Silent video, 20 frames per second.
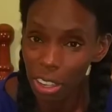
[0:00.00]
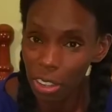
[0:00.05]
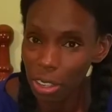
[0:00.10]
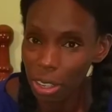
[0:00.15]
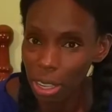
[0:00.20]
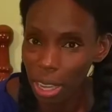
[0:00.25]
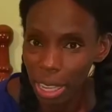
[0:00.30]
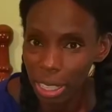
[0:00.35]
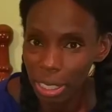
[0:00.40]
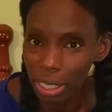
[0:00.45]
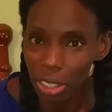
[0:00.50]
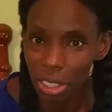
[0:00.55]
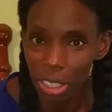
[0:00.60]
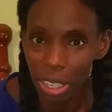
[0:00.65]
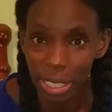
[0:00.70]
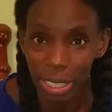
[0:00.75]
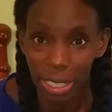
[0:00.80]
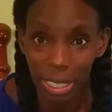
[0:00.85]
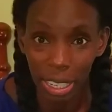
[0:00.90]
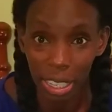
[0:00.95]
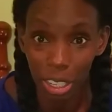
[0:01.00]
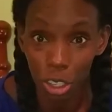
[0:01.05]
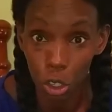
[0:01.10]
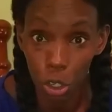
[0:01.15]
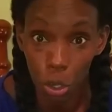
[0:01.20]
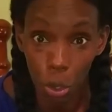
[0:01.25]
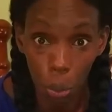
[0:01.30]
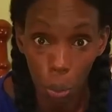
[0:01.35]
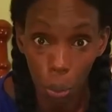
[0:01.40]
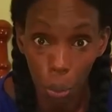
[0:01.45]
you answered and said
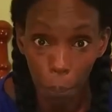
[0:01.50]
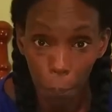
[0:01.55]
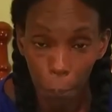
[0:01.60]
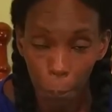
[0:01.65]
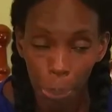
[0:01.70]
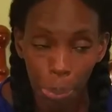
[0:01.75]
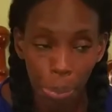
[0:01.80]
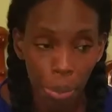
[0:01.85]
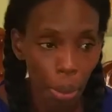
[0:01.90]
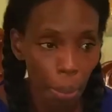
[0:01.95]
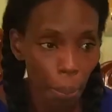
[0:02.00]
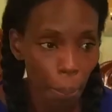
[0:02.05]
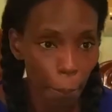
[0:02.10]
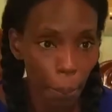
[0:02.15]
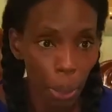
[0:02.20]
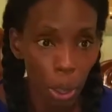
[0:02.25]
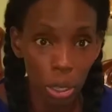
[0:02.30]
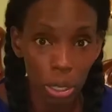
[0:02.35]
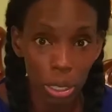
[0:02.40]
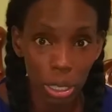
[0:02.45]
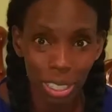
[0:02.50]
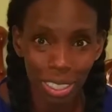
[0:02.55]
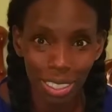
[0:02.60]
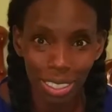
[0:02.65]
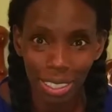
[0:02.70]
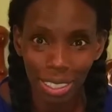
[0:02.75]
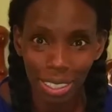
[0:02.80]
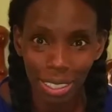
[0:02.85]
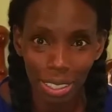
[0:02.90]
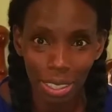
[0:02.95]
no. But
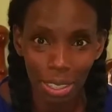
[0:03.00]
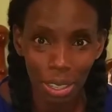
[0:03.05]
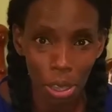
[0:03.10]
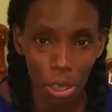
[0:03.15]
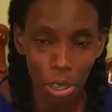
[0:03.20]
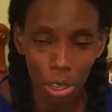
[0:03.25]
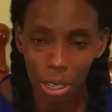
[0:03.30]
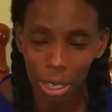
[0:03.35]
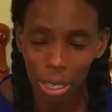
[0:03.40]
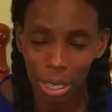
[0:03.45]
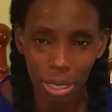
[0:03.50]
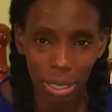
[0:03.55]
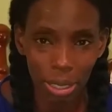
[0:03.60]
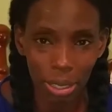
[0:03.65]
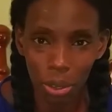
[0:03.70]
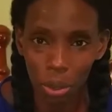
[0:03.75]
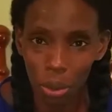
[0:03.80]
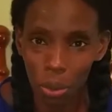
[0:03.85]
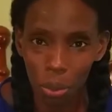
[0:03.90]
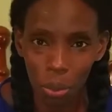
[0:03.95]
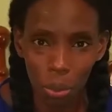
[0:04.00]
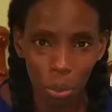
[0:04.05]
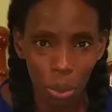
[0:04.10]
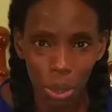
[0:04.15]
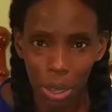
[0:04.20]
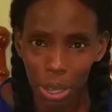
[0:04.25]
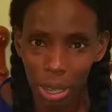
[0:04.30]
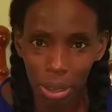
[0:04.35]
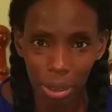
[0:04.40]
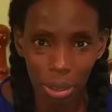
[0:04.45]
listen,
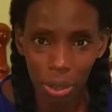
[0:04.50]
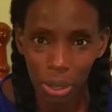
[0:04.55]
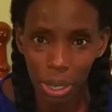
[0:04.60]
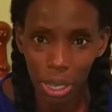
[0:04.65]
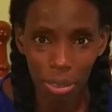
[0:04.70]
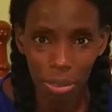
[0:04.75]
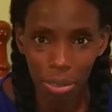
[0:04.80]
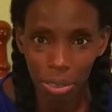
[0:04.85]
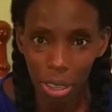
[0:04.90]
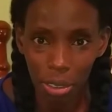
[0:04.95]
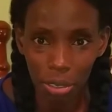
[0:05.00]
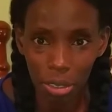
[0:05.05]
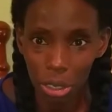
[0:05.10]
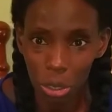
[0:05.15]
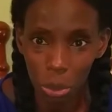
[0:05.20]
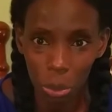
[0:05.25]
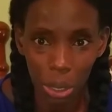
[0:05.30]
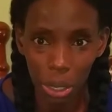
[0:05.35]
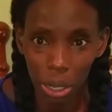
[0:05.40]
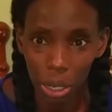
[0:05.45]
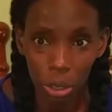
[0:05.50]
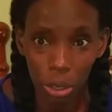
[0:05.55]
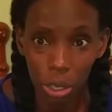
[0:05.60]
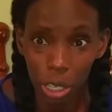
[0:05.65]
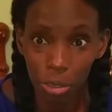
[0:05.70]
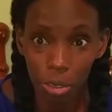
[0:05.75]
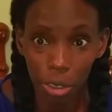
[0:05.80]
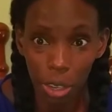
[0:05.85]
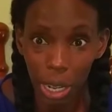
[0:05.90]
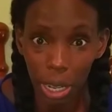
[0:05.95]
we're not looking favors. We're not
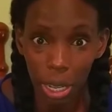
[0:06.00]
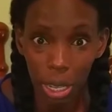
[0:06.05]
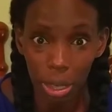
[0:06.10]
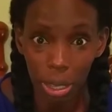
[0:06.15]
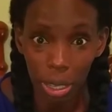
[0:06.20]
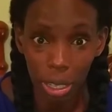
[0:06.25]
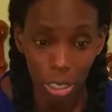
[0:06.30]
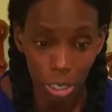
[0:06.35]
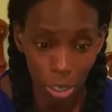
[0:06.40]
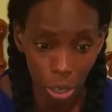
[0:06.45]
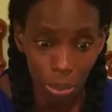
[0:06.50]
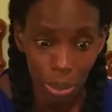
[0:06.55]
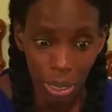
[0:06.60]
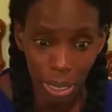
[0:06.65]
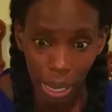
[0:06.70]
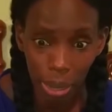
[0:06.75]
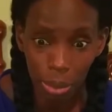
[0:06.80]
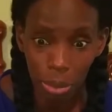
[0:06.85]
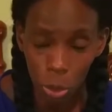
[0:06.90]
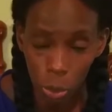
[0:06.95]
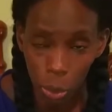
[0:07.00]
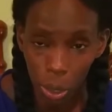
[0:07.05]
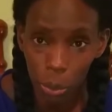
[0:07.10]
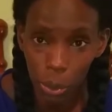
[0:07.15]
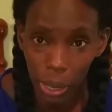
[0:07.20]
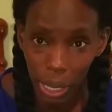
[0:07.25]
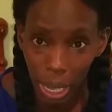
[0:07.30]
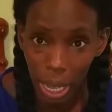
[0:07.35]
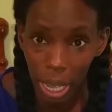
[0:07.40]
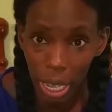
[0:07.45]
looking for anything. Sometimes when
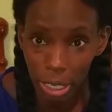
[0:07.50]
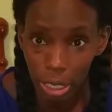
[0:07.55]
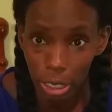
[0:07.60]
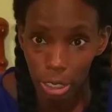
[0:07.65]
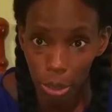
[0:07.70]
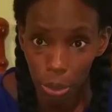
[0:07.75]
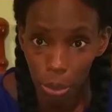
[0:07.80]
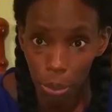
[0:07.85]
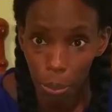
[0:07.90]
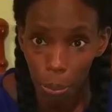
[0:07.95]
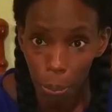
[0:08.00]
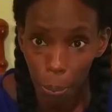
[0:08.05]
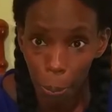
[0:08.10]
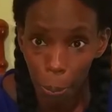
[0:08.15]
we ask you,